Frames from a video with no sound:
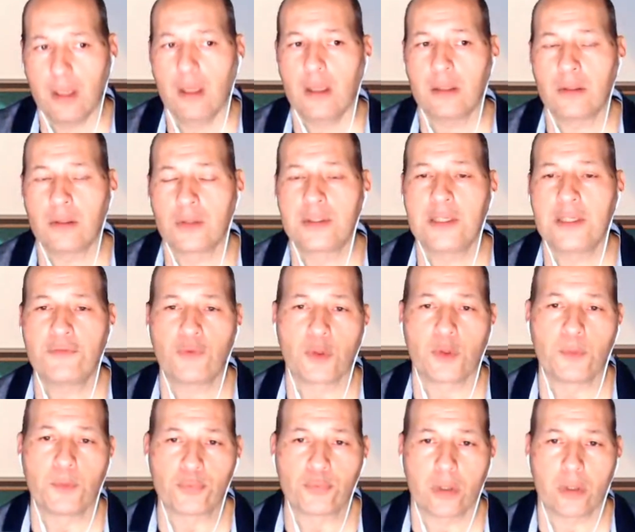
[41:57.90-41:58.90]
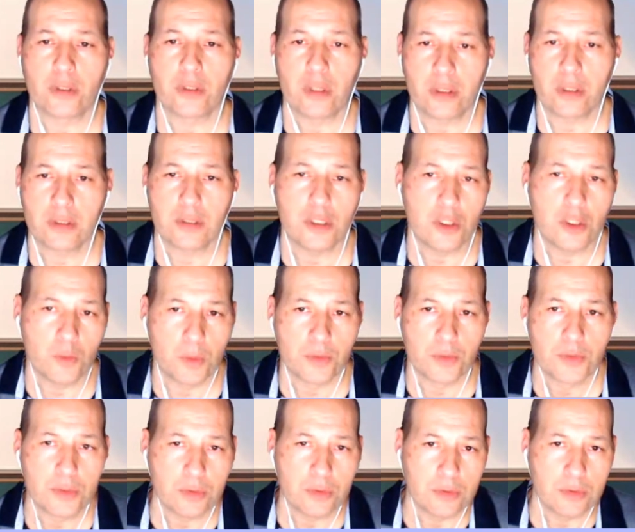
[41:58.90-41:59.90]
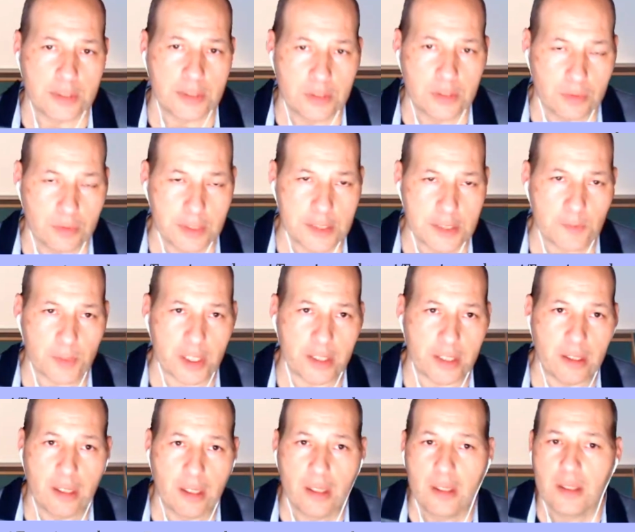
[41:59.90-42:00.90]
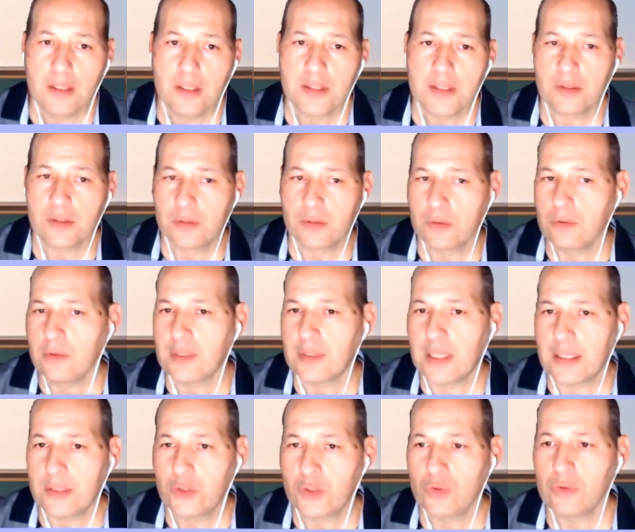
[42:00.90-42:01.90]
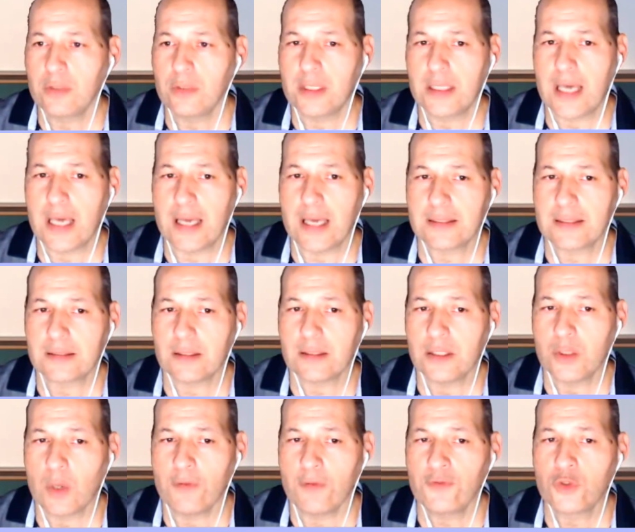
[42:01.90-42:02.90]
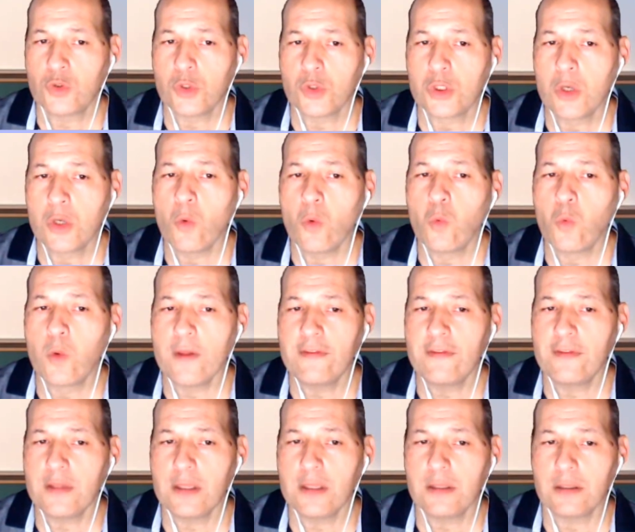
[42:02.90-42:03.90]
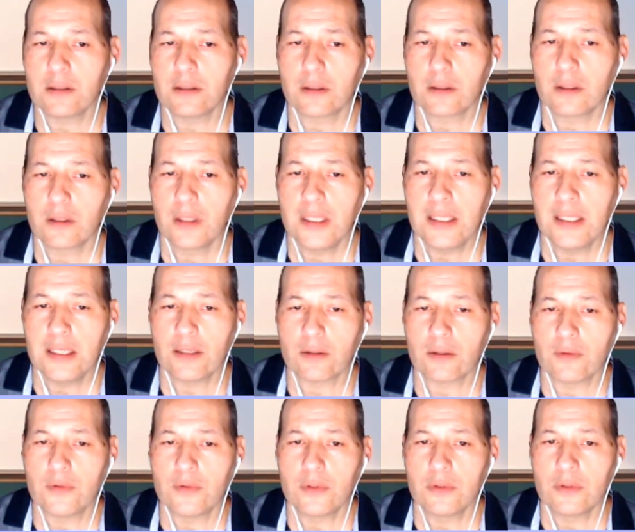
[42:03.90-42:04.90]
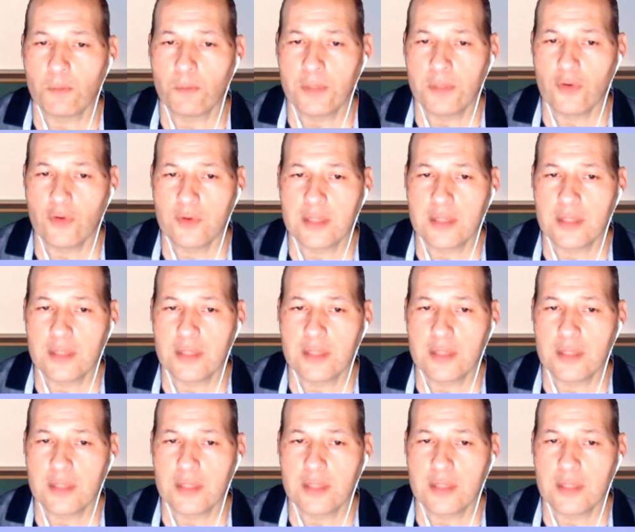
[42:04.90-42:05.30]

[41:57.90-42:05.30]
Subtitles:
the different product you want to display. So to do that, you have to go within here the pivot